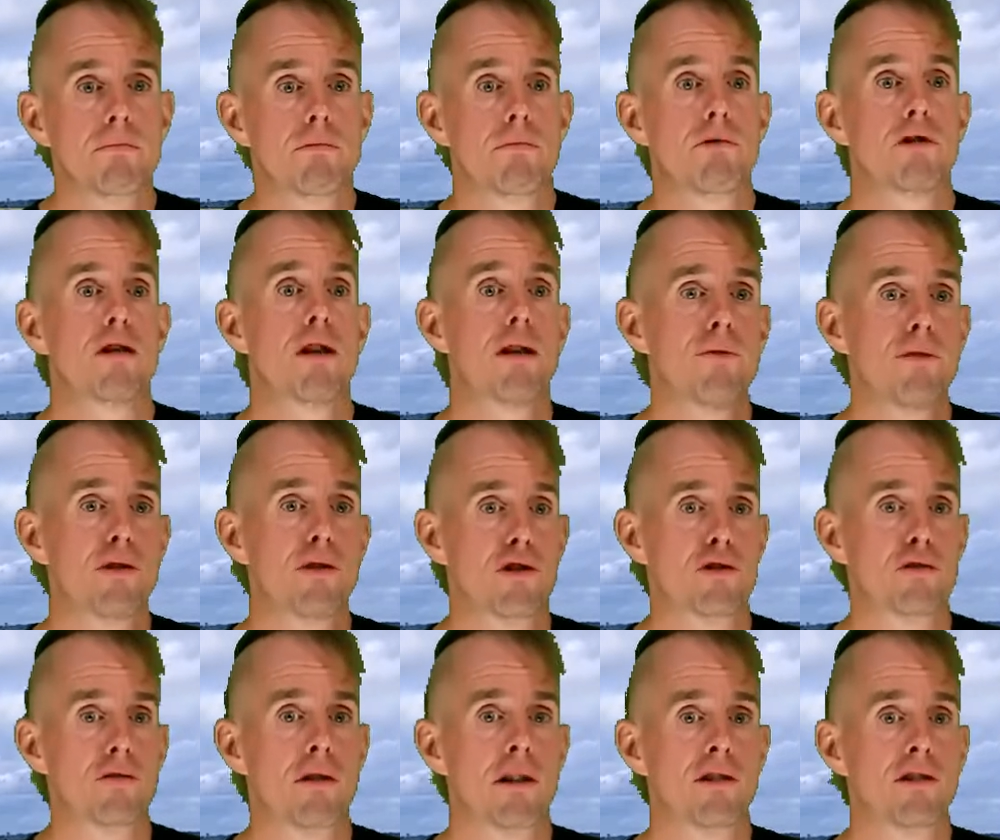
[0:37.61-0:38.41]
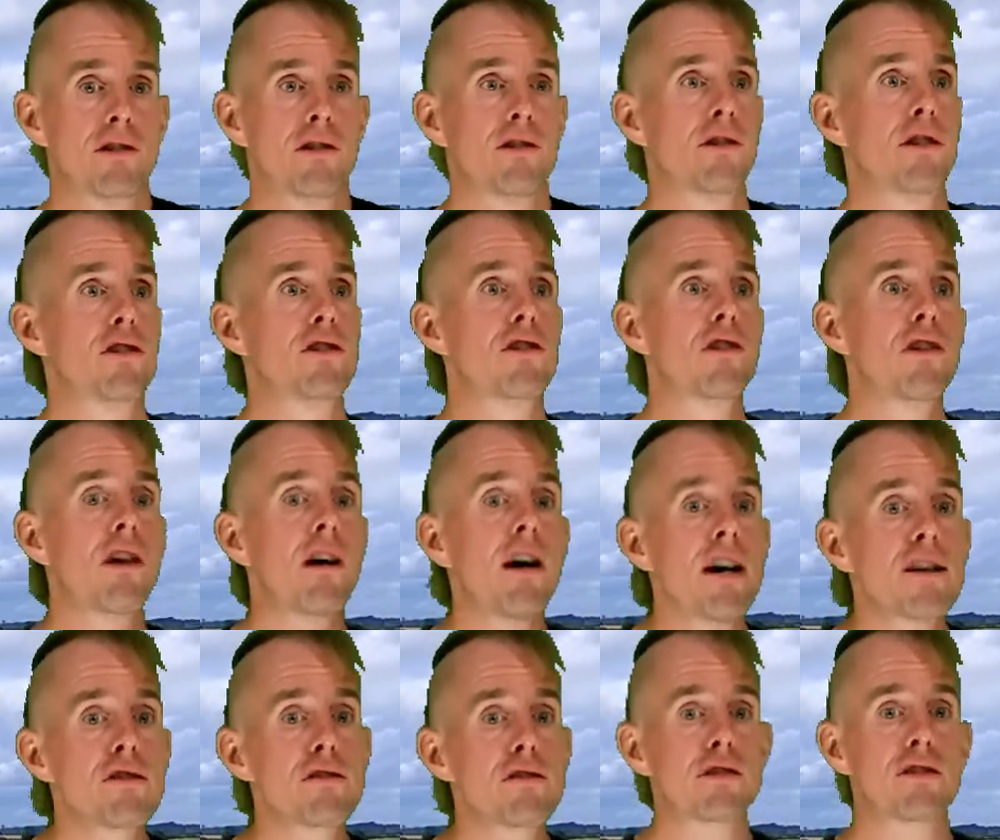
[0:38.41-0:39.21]
Surface stresses such as
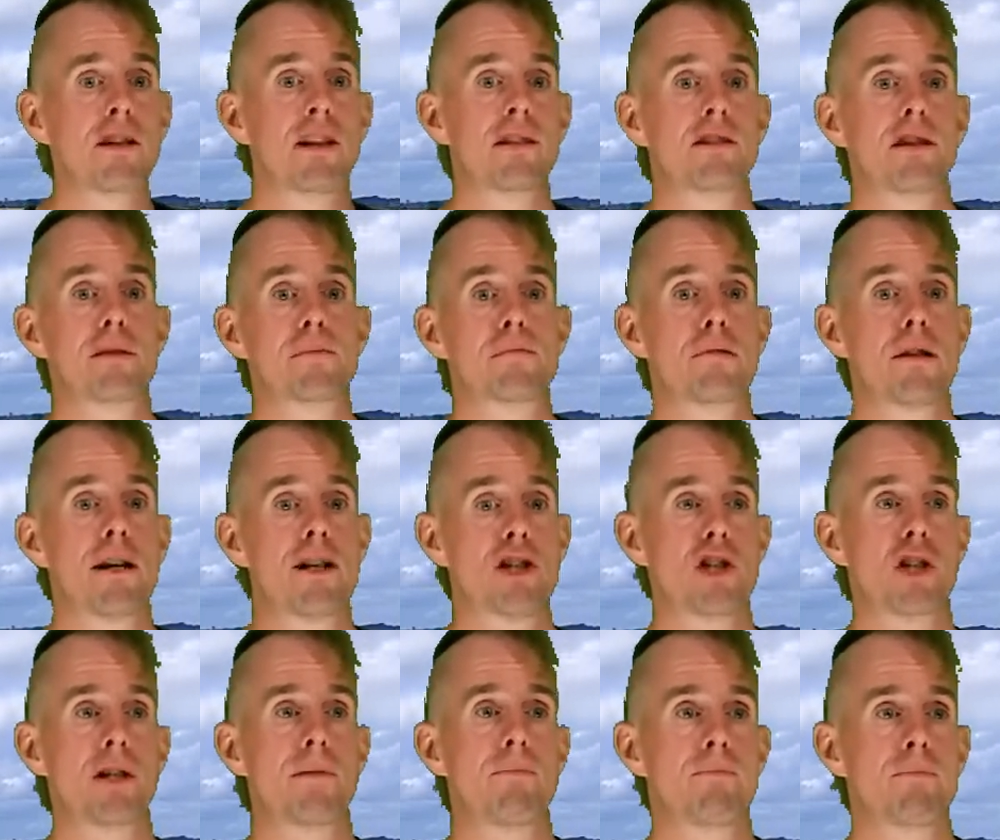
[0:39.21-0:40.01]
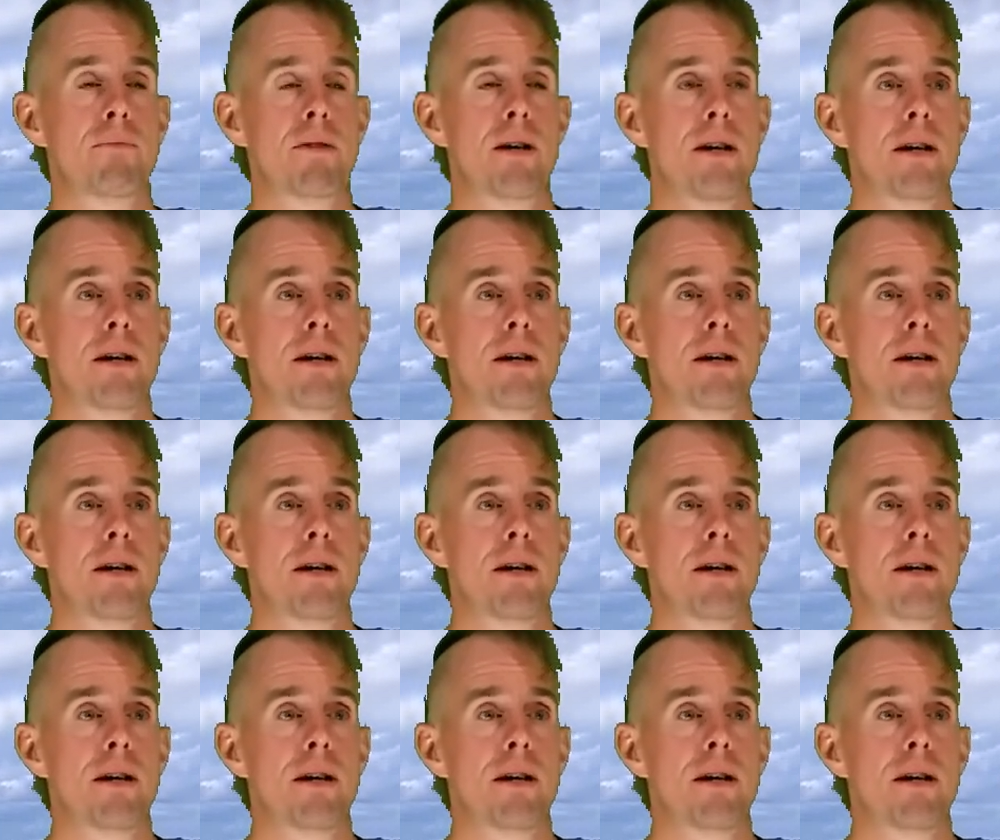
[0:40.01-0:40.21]
hydrostatic pressure.